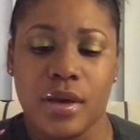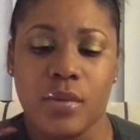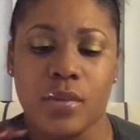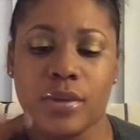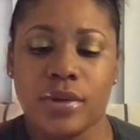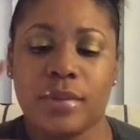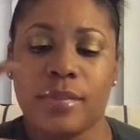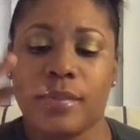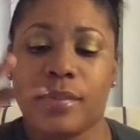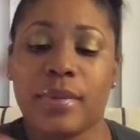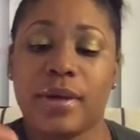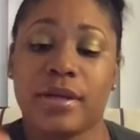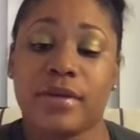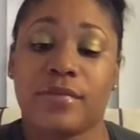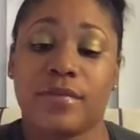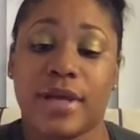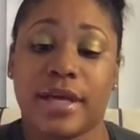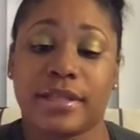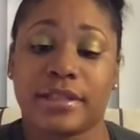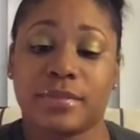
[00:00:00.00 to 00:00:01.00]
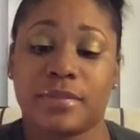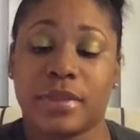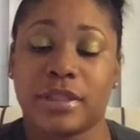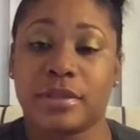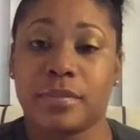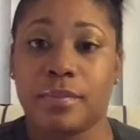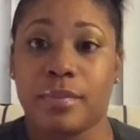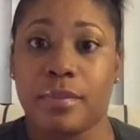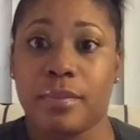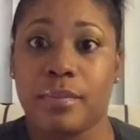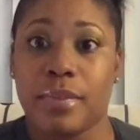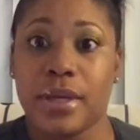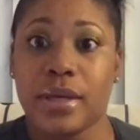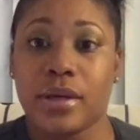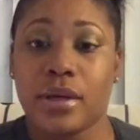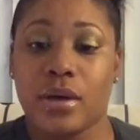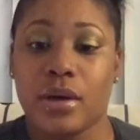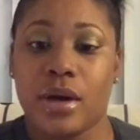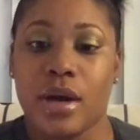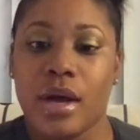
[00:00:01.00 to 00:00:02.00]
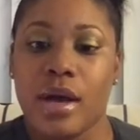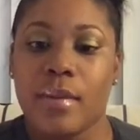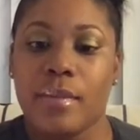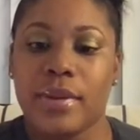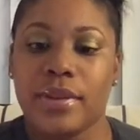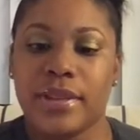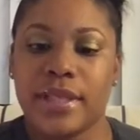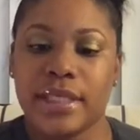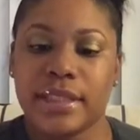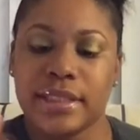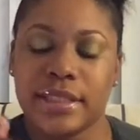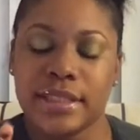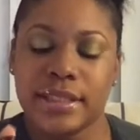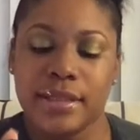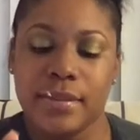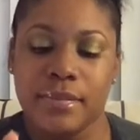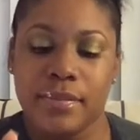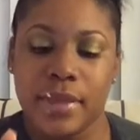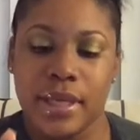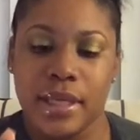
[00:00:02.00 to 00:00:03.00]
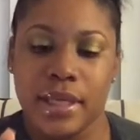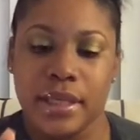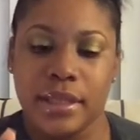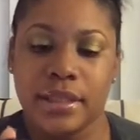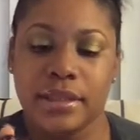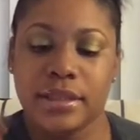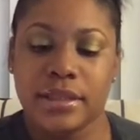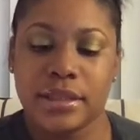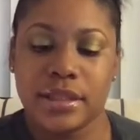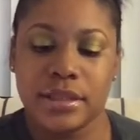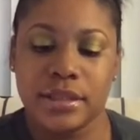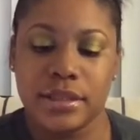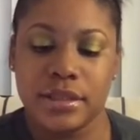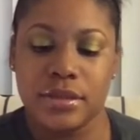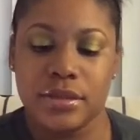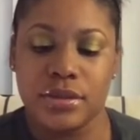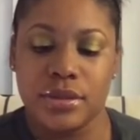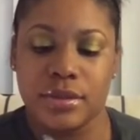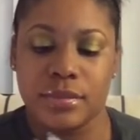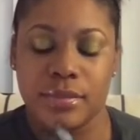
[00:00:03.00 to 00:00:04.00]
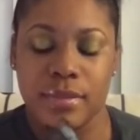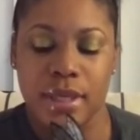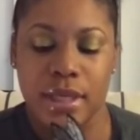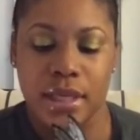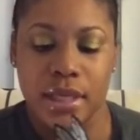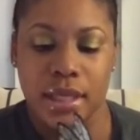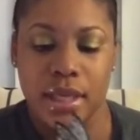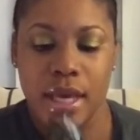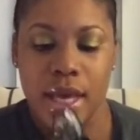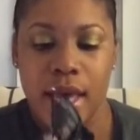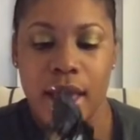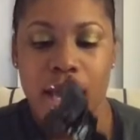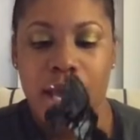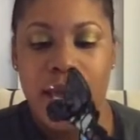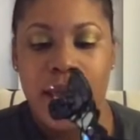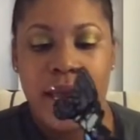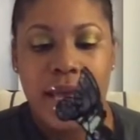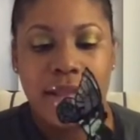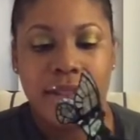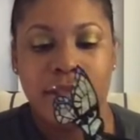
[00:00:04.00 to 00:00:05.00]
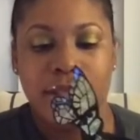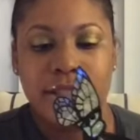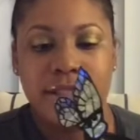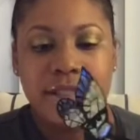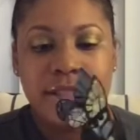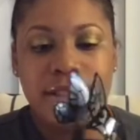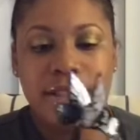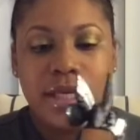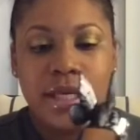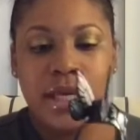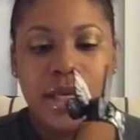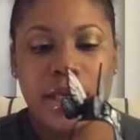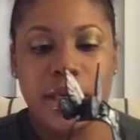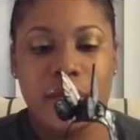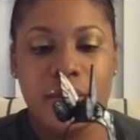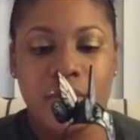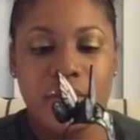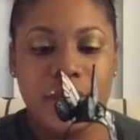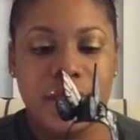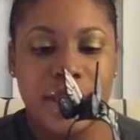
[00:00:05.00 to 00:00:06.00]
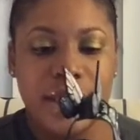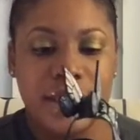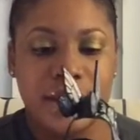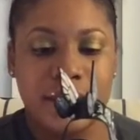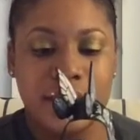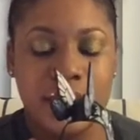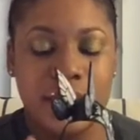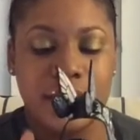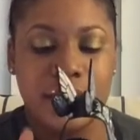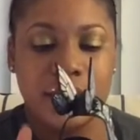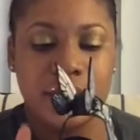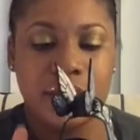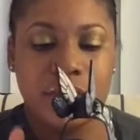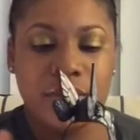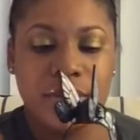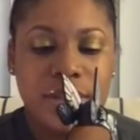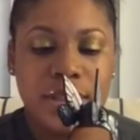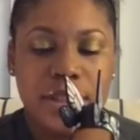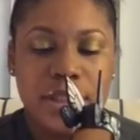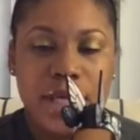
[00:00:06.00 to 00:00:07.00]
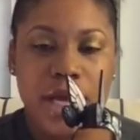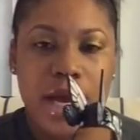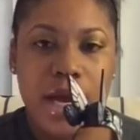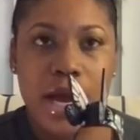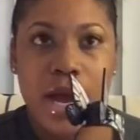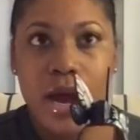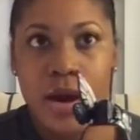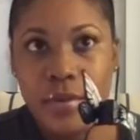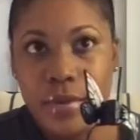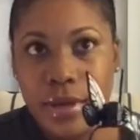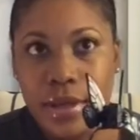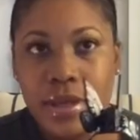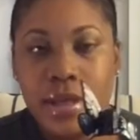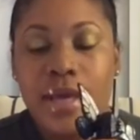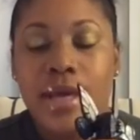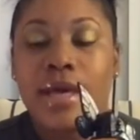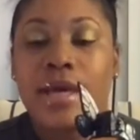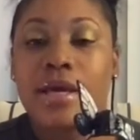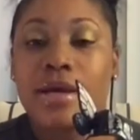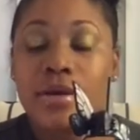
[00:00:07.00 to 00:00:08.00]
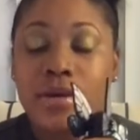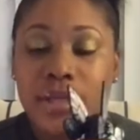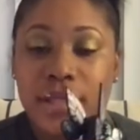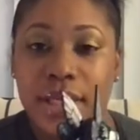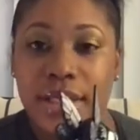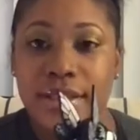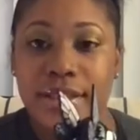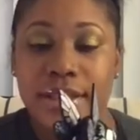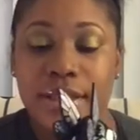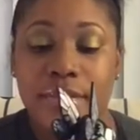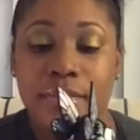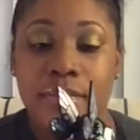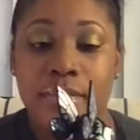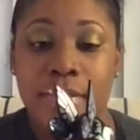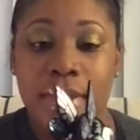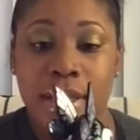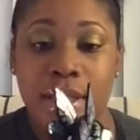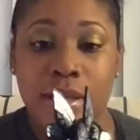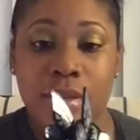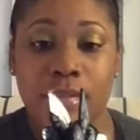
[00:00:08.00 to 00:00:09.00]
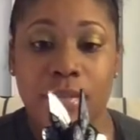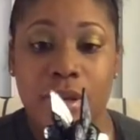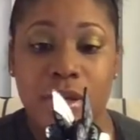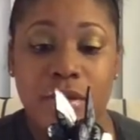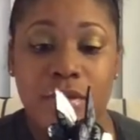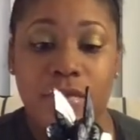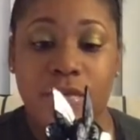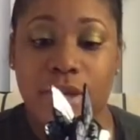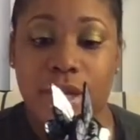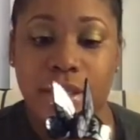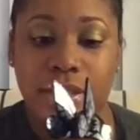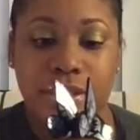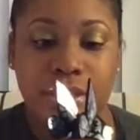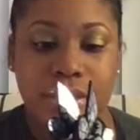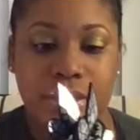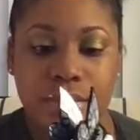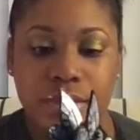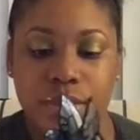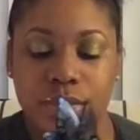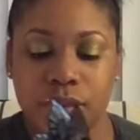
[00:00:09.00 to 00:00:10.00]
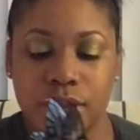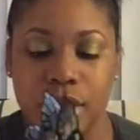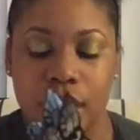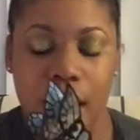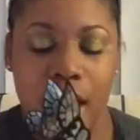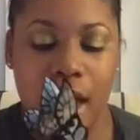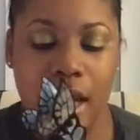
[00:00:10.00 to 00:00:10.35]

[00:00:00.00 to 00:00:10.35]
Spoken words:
where the butterfly is much bigger, but this is the mini. This is considered the mini, and this is the iridescent. So it's the CHIARA iridescent mini butterfly shoes.